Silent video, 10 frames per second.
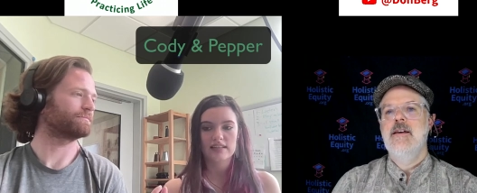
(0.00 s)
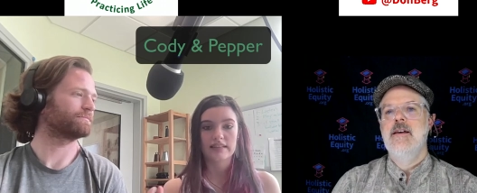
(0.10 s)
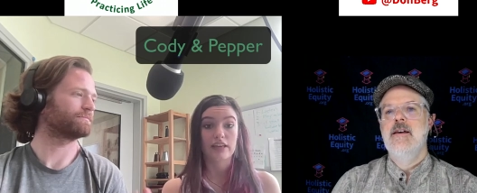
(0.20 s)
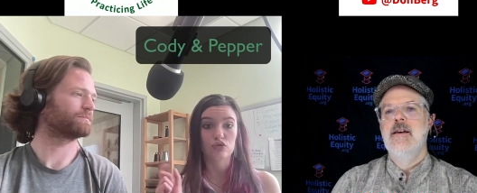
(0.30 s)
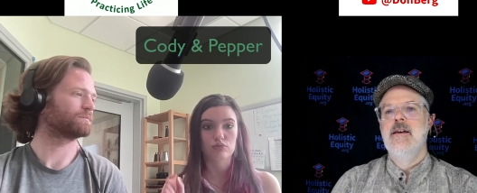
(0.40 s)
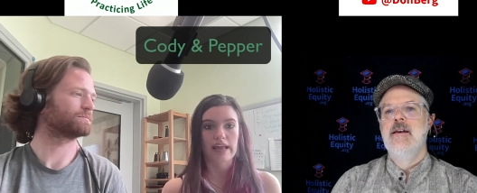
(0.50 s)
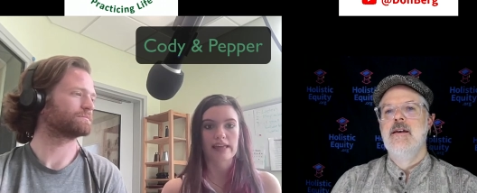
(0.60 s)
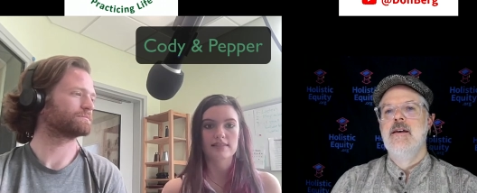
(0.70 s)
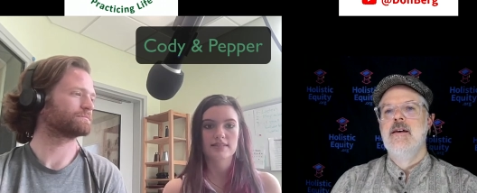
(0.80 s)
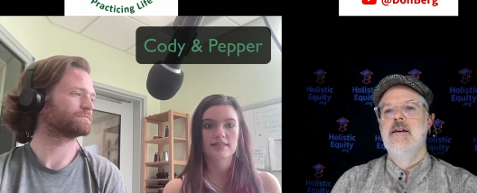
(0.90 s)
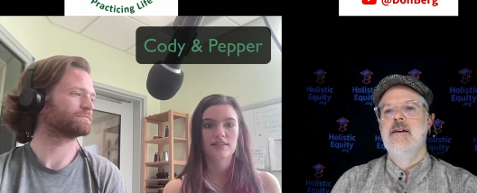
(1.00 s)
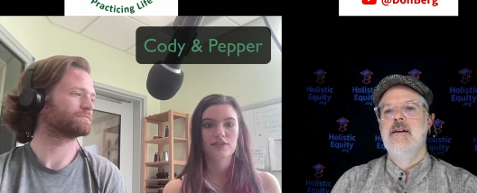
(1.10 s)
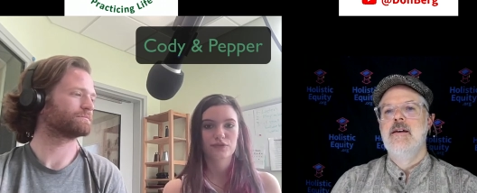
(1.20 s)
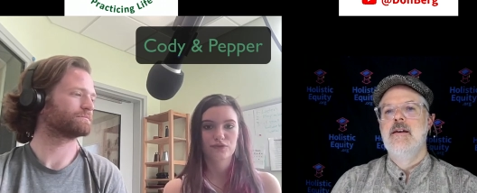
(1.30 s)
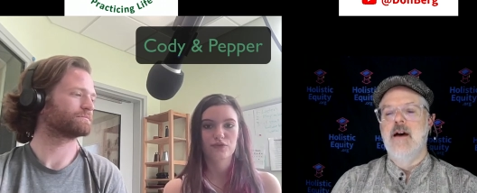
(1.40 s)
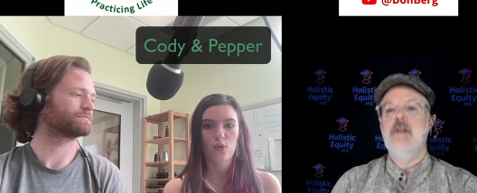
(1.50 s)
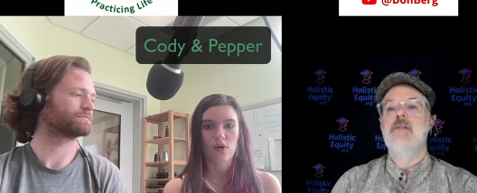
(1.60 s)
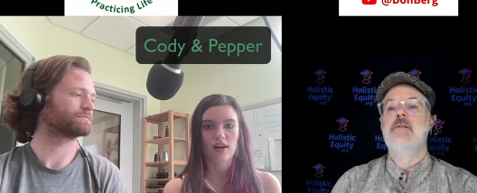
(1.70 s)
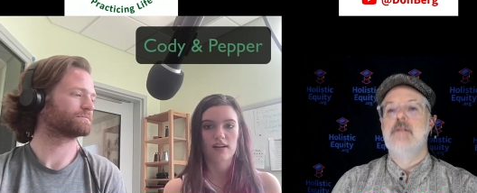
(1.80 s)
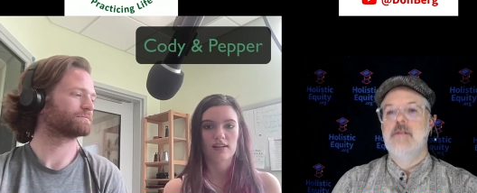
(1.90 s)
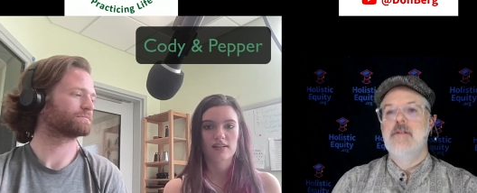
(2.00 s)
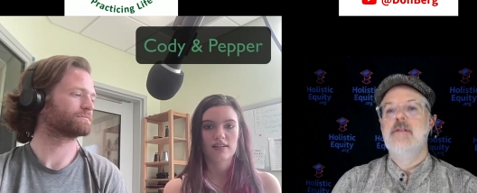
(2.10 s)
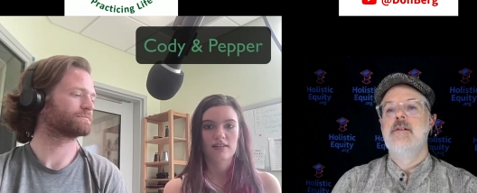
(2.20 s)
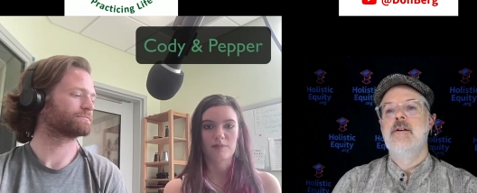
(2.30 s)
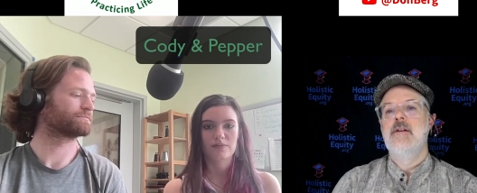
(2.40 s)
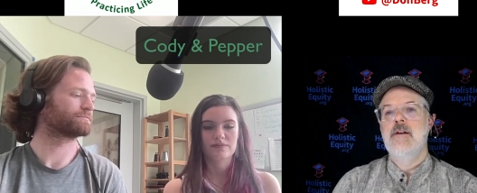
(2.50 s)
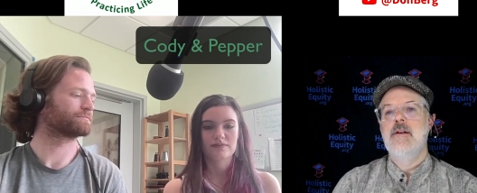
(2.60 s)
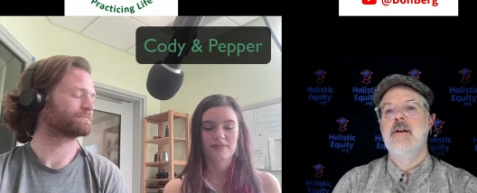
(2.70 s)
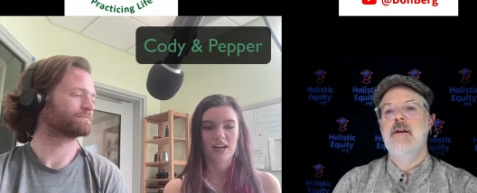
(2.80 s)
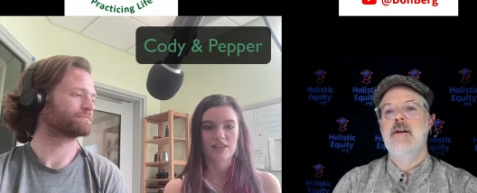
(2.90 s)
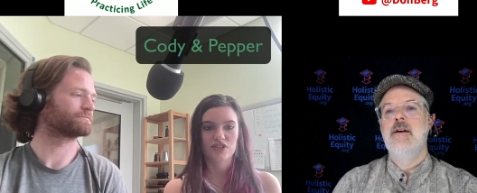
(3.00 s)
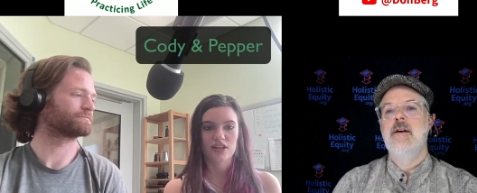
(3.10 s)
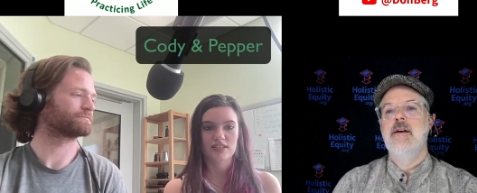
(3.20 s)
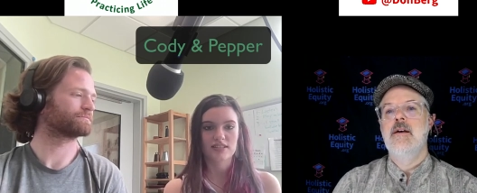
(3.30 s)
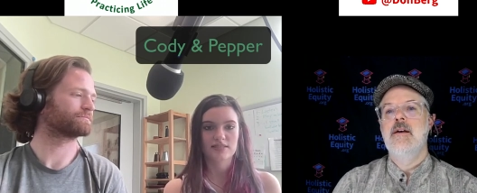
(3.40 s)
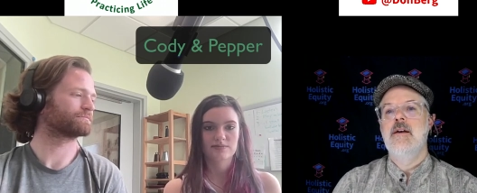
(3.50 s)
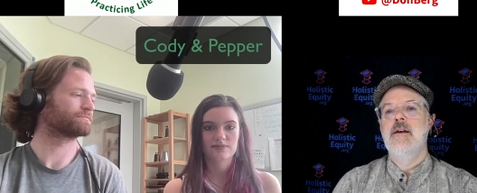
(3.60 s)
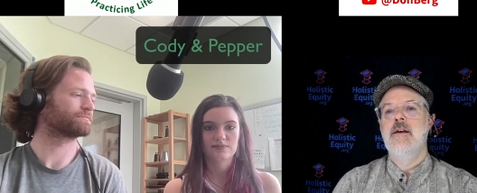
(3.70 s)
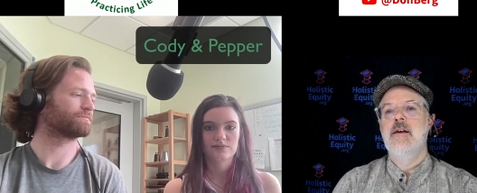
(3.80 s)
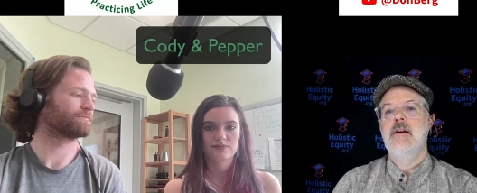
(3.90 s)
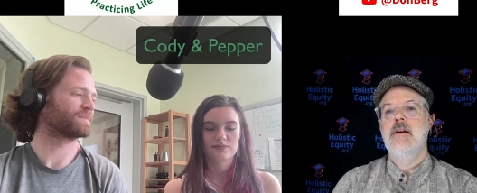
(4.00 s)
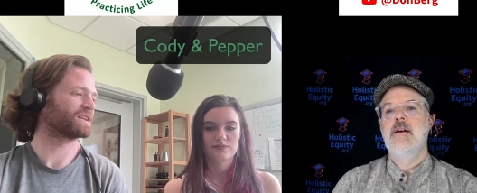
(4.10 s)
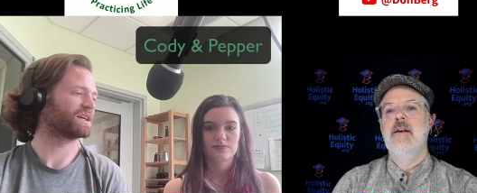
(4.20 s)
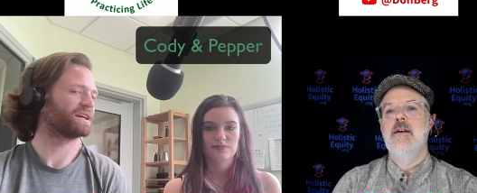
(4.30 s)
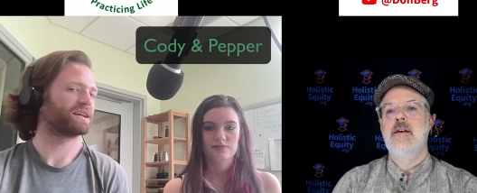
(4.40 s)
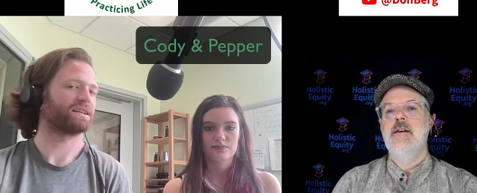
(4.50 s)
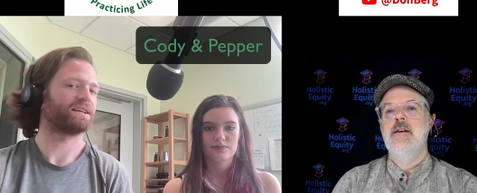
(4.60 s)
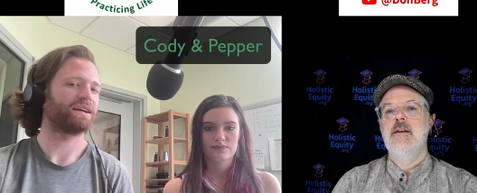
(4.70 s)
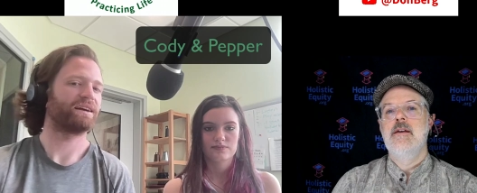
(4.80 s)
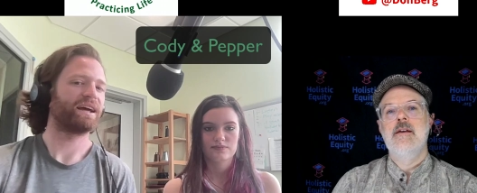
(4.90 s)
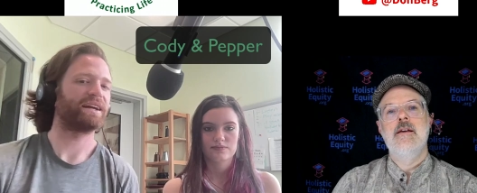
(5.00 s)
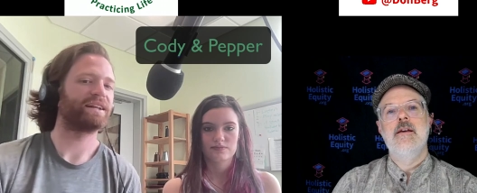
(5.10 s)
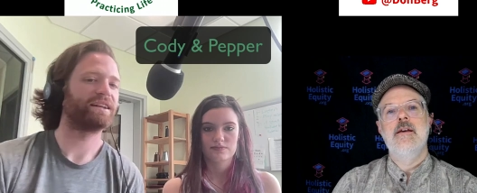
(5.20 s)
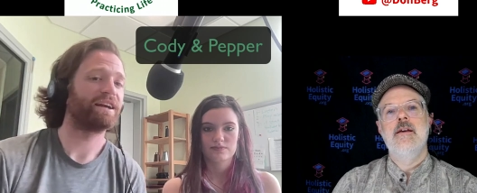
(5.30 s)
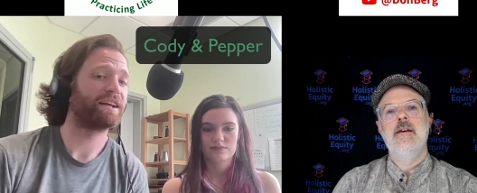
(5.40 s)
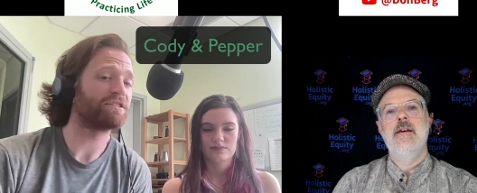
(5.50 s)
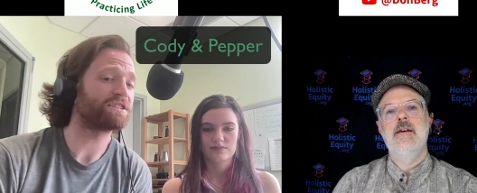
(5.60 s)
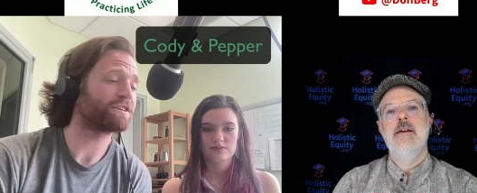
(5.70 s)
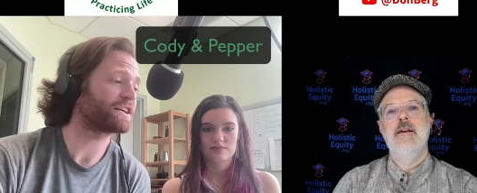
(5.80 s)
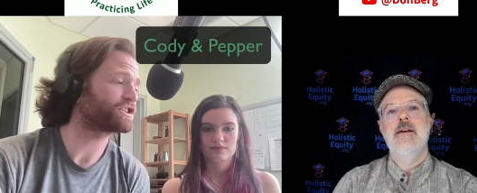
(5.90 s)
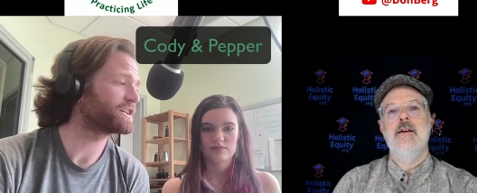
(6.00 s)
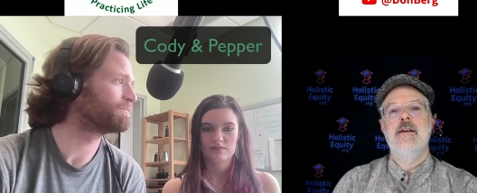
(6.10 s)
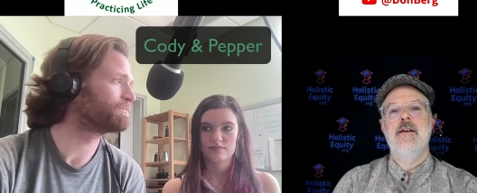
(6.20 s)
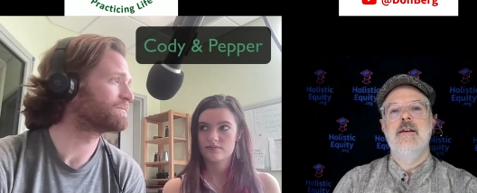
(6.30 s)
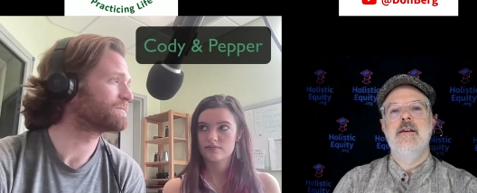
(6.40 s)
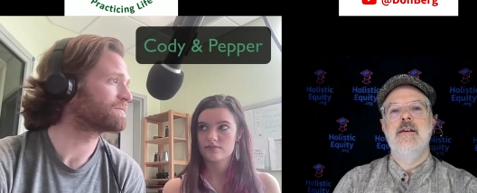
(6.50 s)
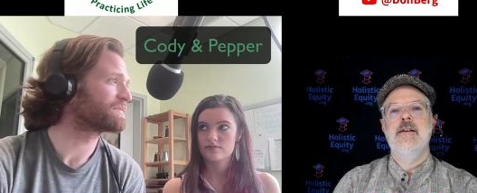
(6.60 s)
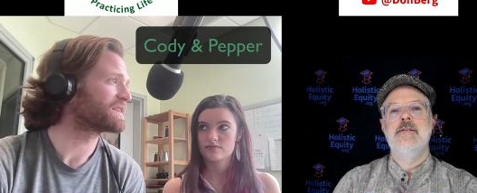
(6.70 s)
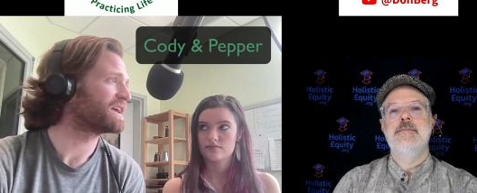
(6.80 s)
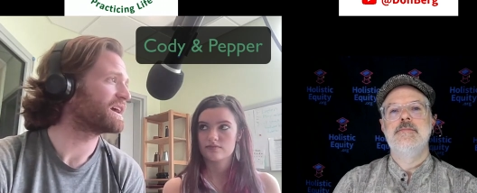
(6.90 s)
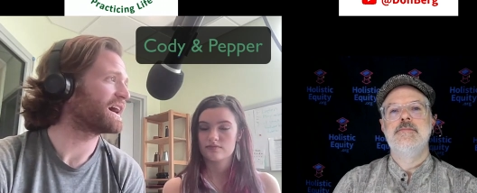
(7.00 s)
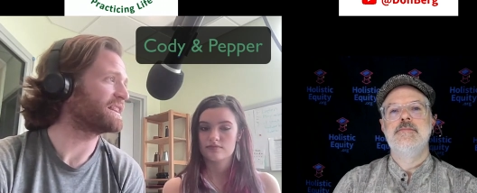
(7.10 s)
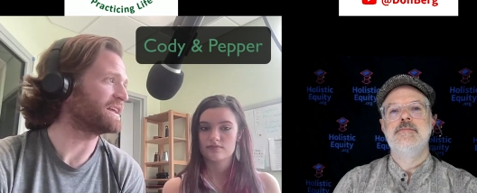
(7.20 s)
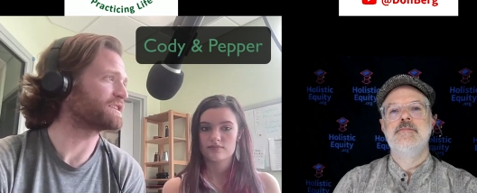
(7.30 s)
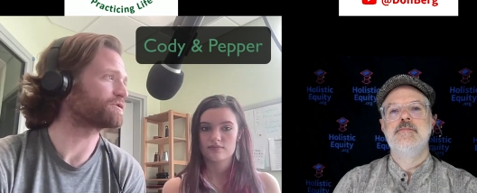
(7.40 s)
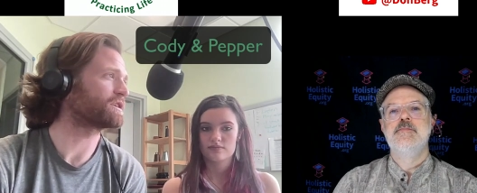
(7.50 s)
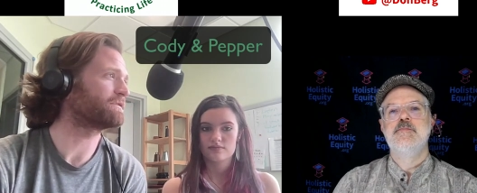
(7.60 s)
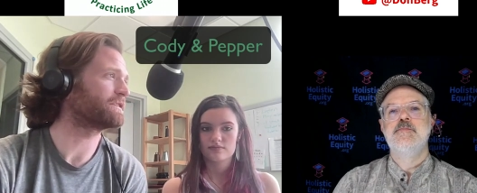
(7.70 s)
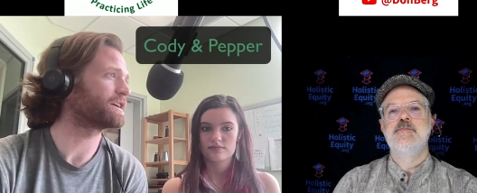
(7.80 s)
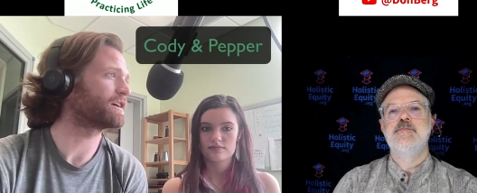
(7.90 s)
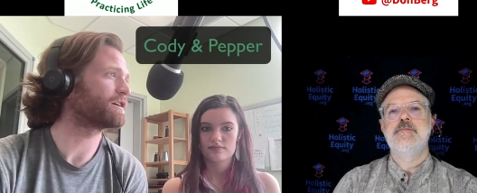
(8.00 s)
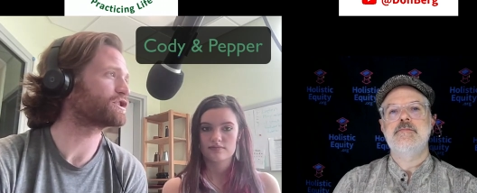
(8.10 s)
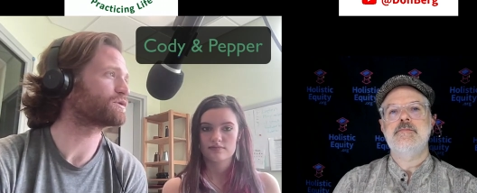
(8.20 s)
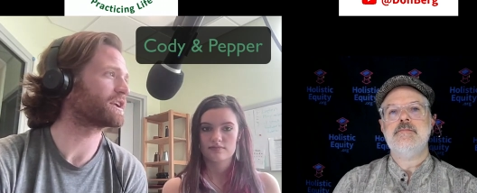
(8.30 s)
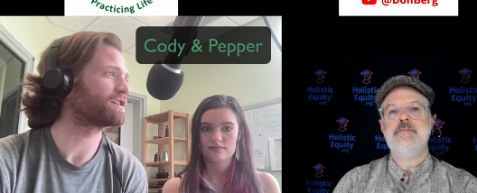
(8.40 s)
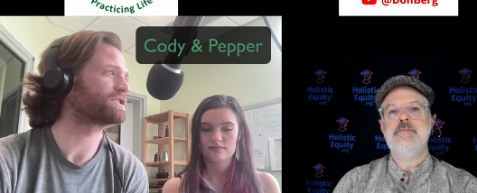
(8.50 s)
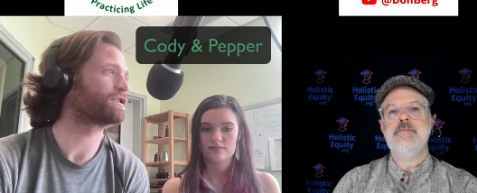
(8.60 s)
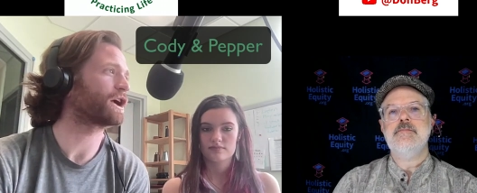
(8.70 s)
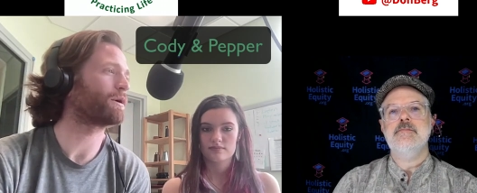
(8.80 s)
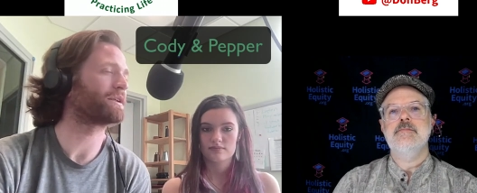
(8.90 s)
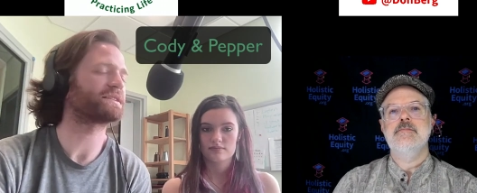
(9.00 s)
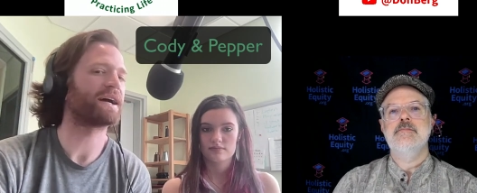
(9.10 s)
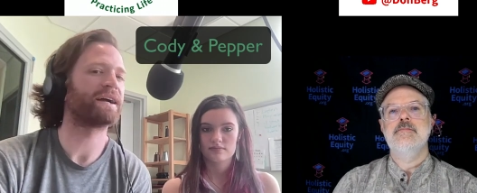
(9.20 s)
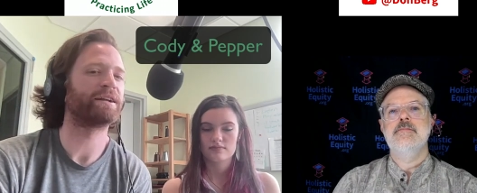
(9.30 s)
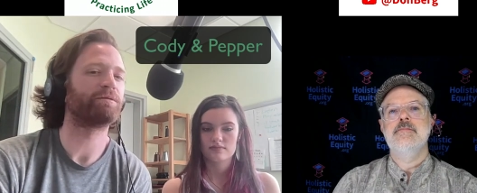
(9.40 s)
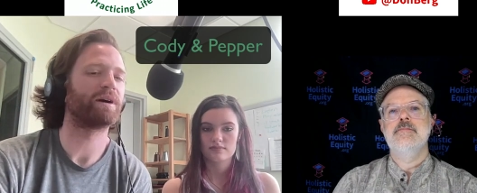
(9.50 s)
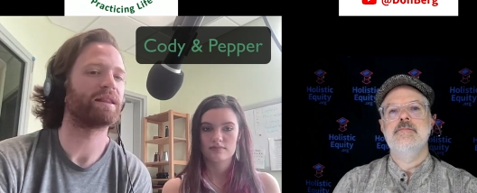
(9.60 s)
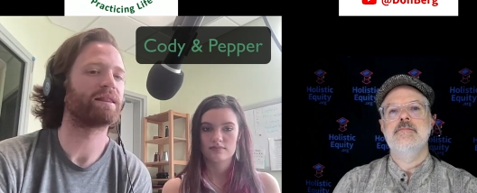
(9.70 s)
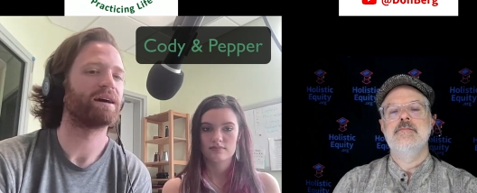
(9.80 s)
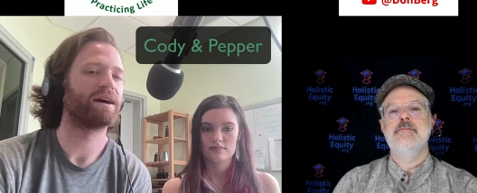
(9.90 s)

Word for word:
Speaker 1: like grants Oh. for oh. our instructor.
Speaker 2: Yeah. And it, it also actually, I think, sort of encouraged, but also coincided with